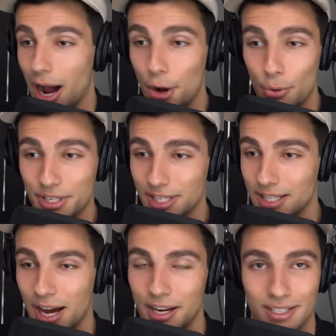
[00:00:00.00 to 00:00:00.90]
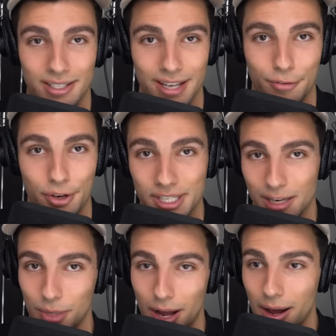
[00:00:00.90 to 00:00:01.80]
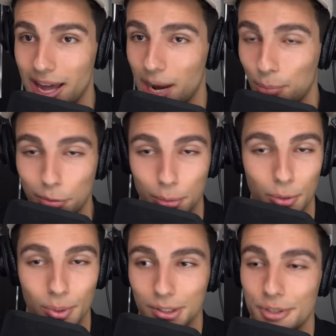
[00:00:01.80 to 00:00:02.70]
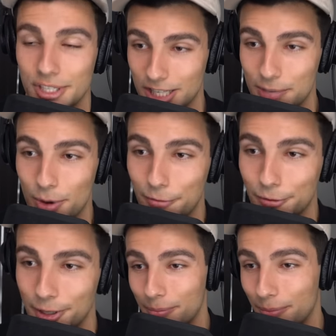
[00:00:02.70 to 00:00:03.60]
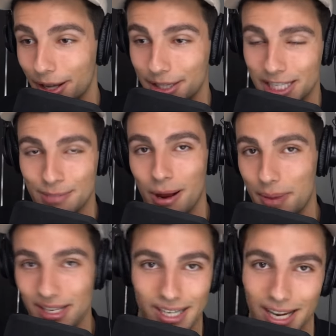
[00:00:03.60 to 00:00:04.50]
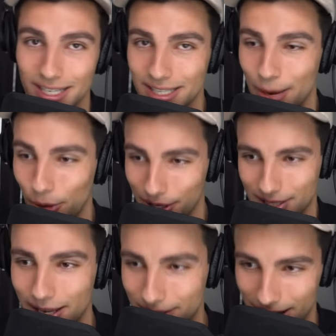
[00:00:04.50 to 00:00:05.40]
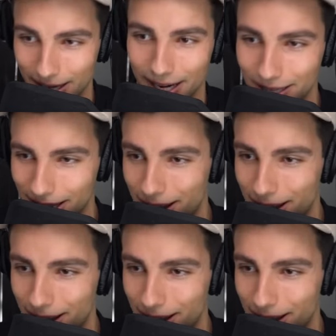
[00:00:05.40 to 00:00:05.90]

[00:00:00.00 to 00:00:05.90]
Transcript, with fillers: I know this guitar doesn't sound very similar, and I probably will lose sleep over it, but this is my best guess at what it sounds like at the